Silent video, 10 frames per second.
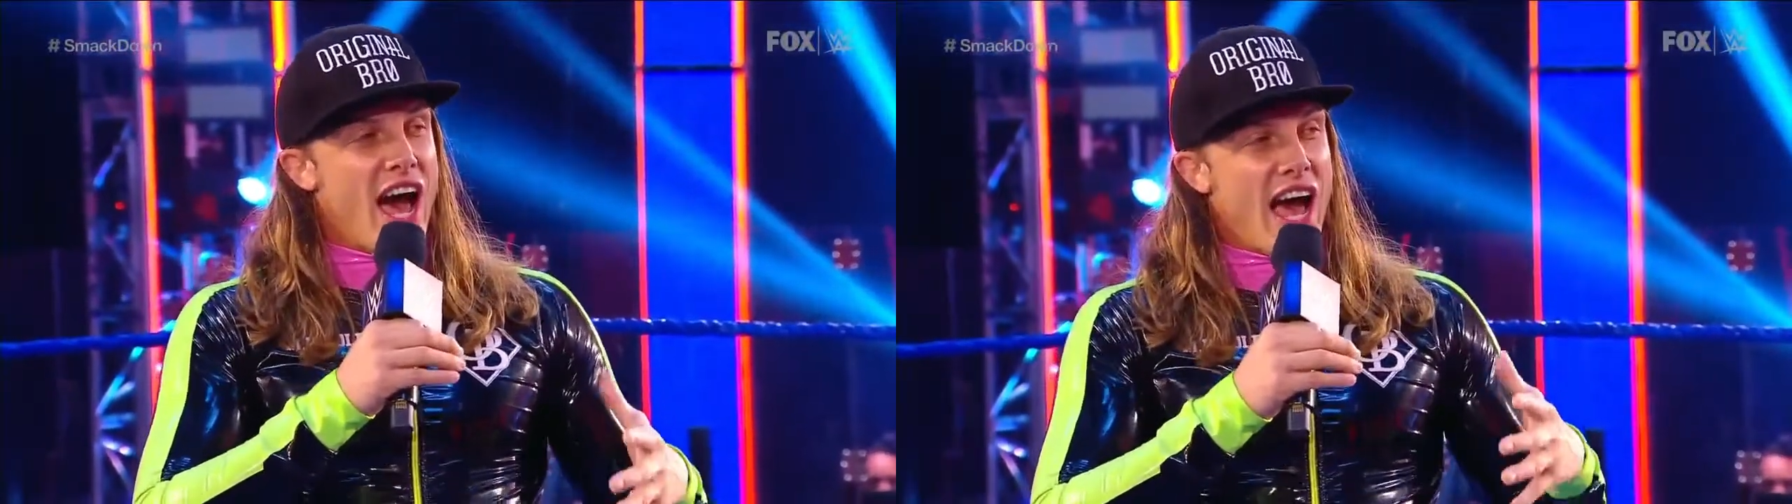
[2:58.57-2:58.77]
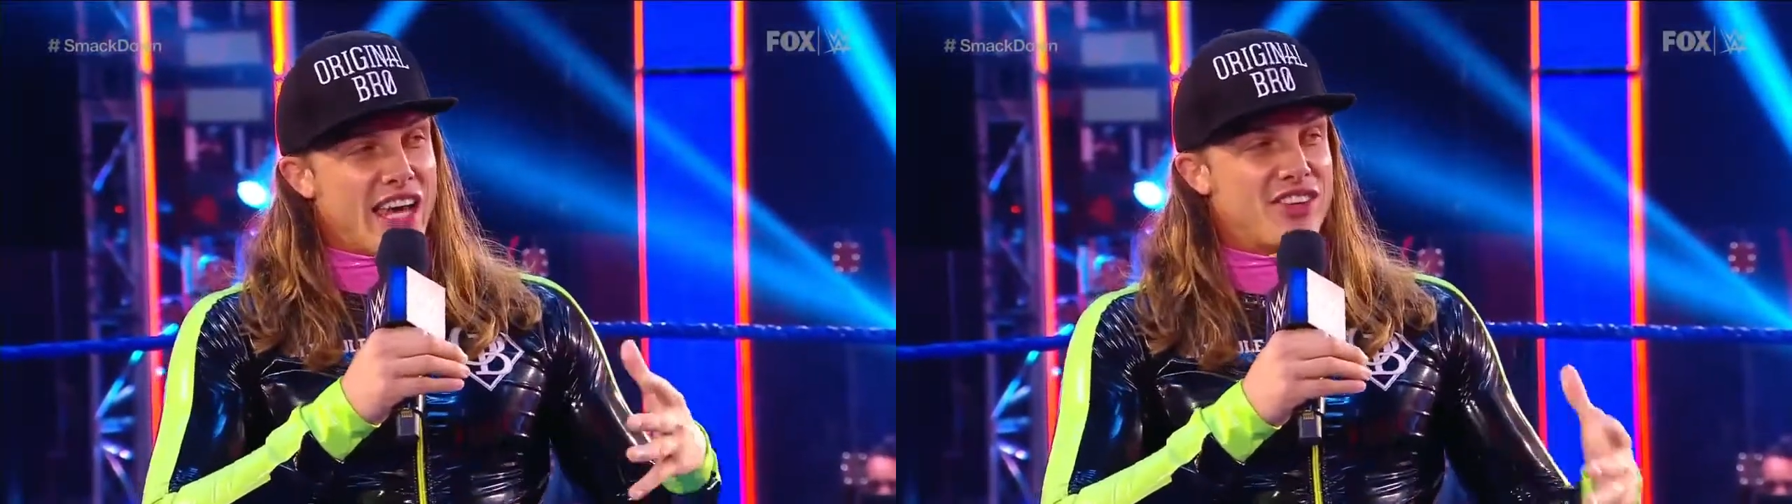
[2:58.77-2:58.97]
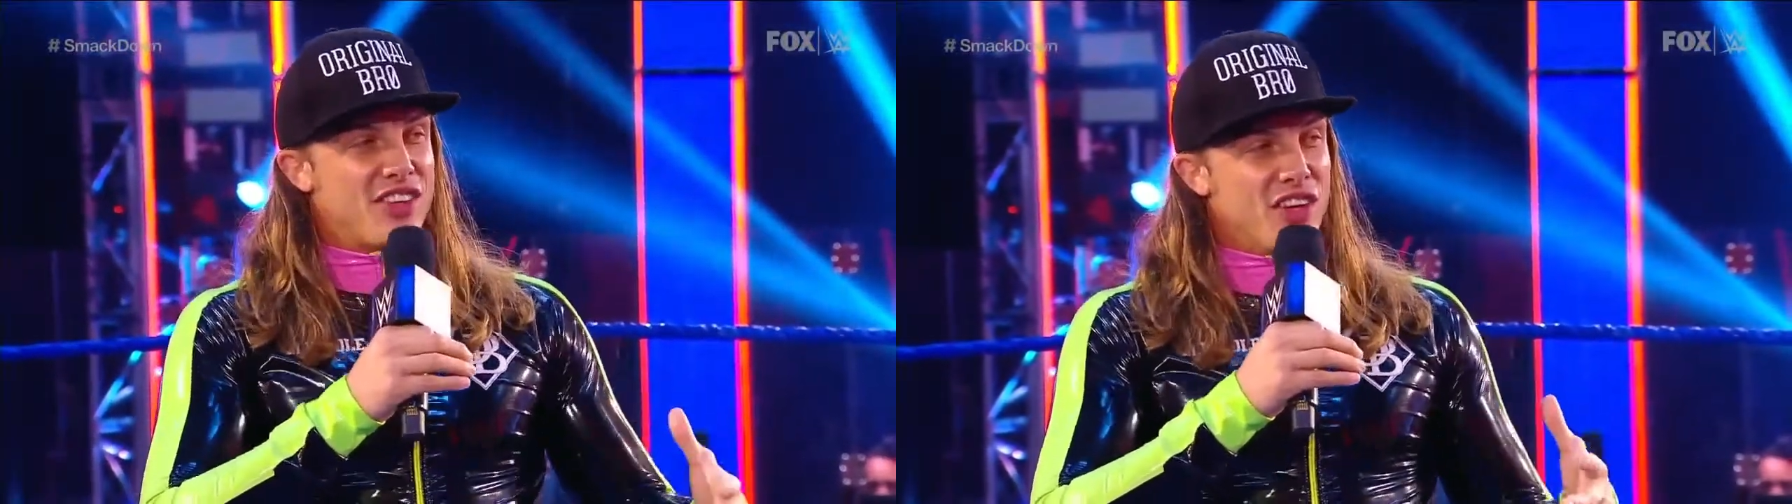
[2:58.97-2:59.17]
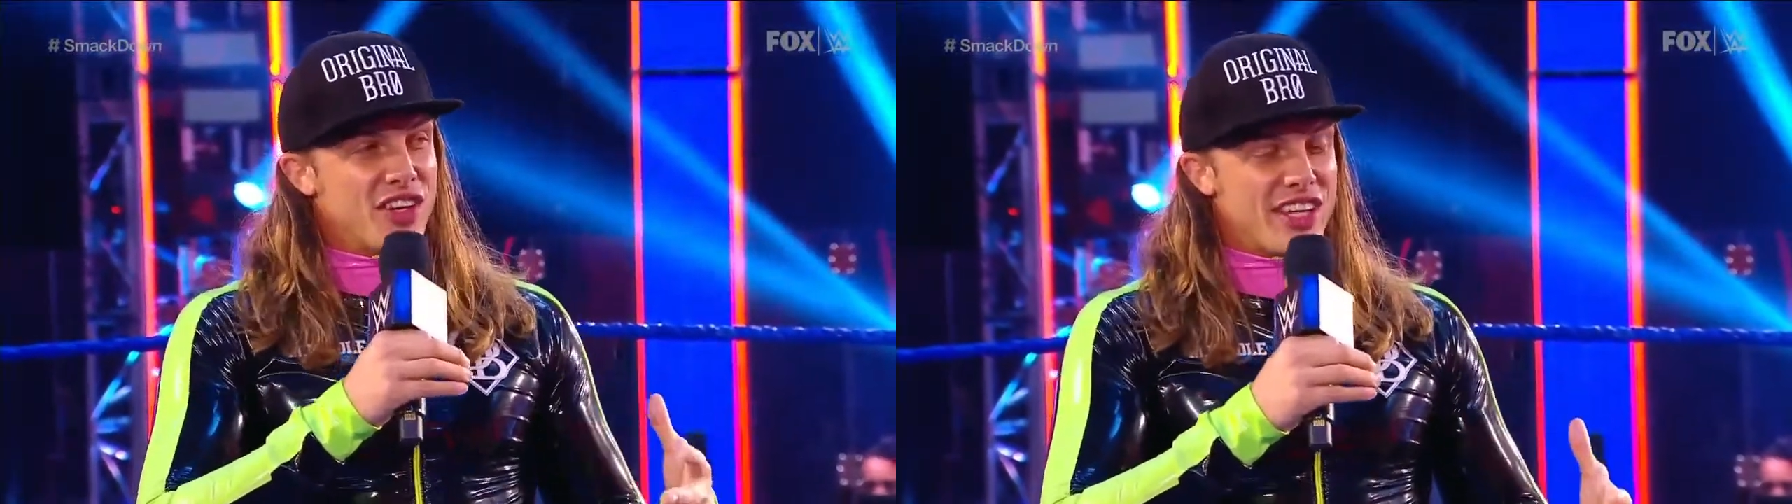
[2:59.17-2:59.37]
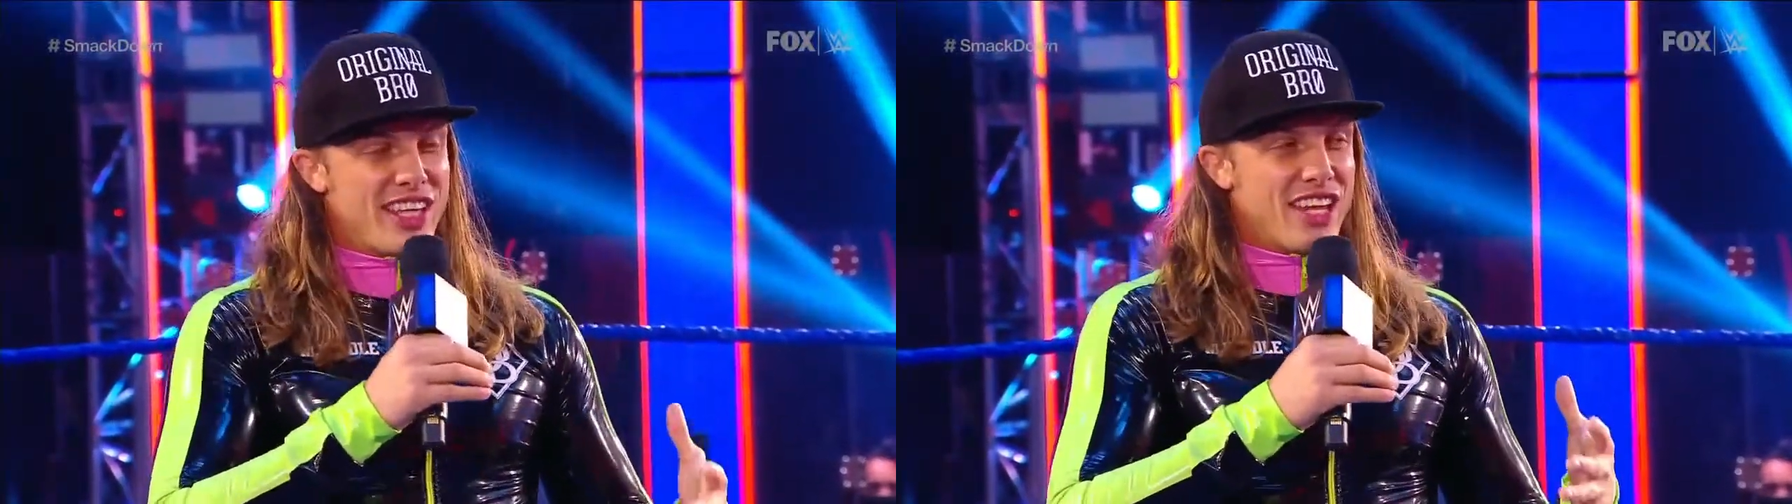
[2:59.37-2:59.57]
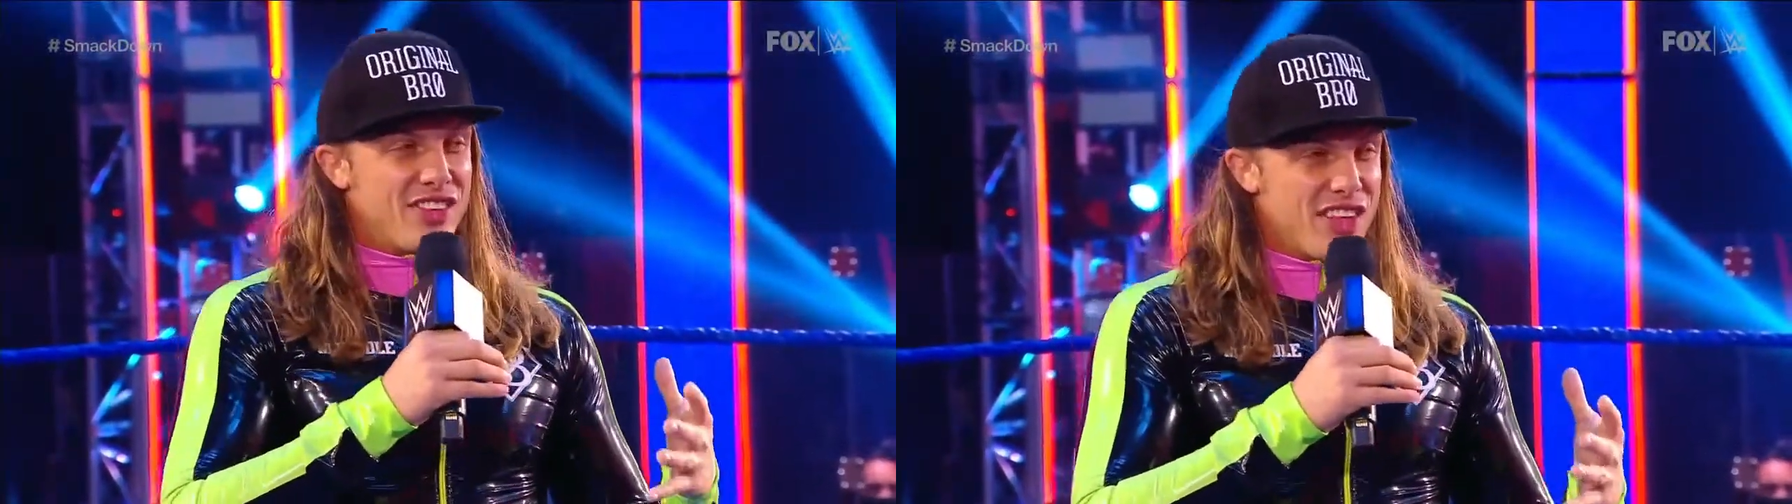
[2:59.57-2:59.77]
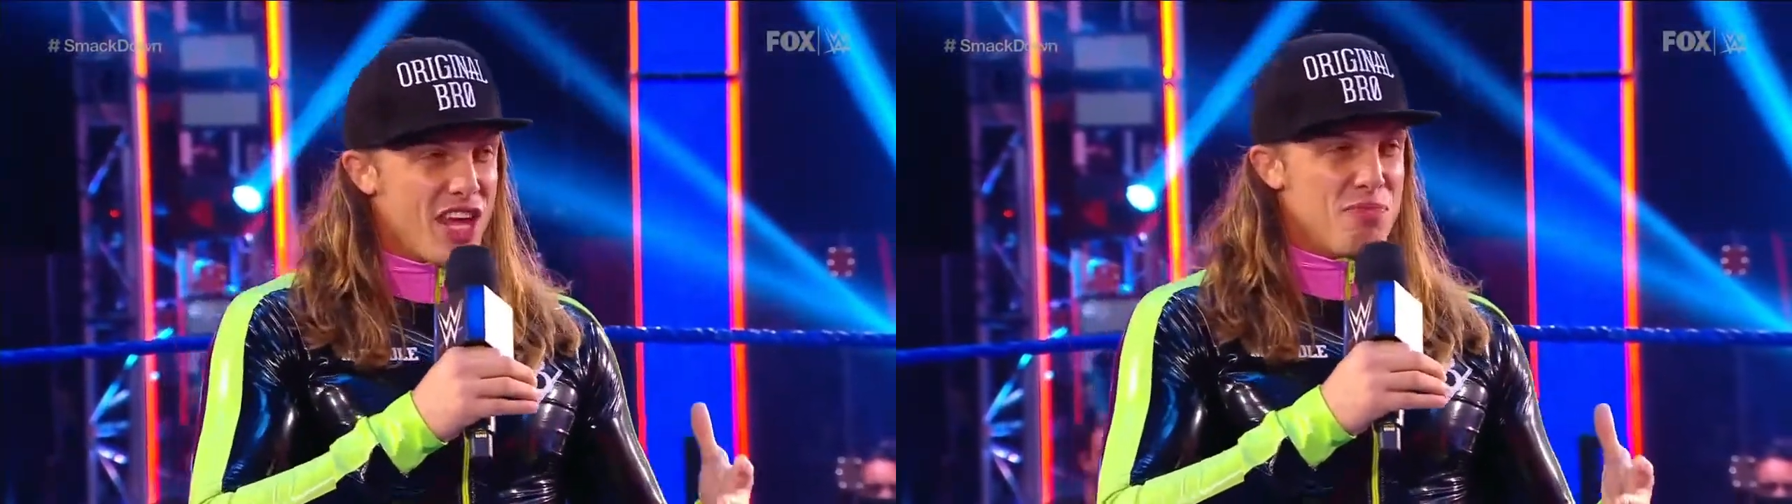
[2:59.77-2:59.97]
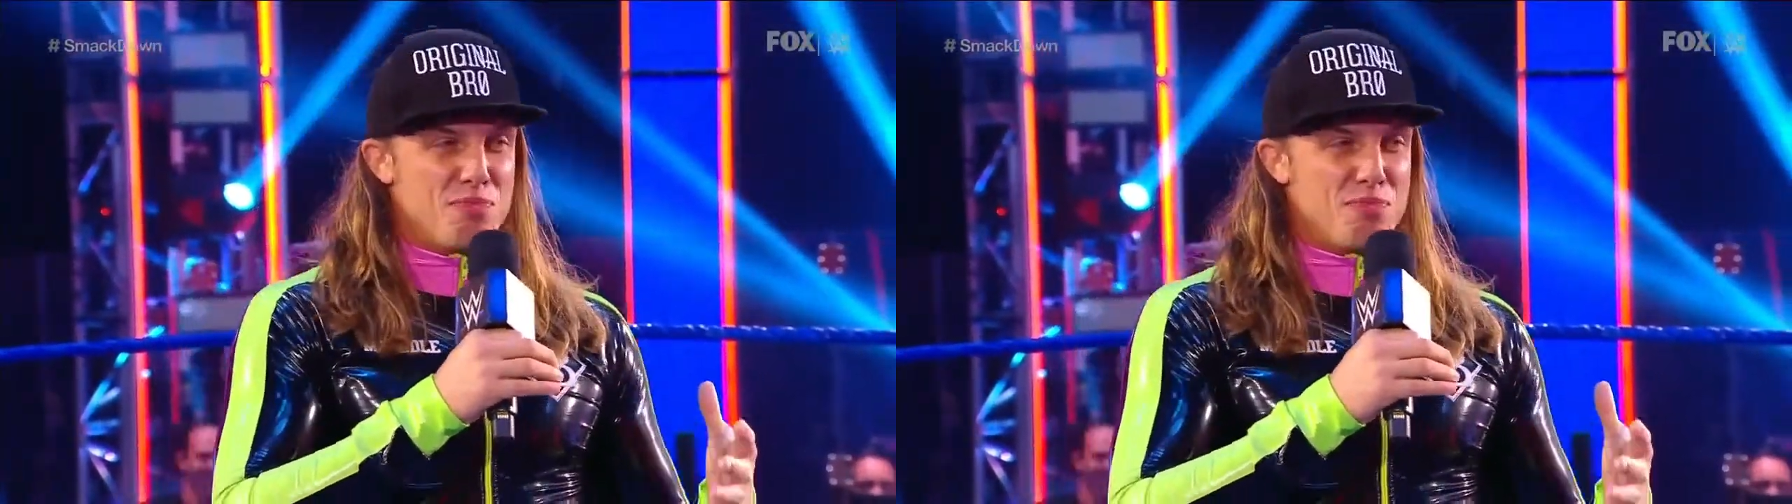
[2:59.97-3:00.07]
I still get that same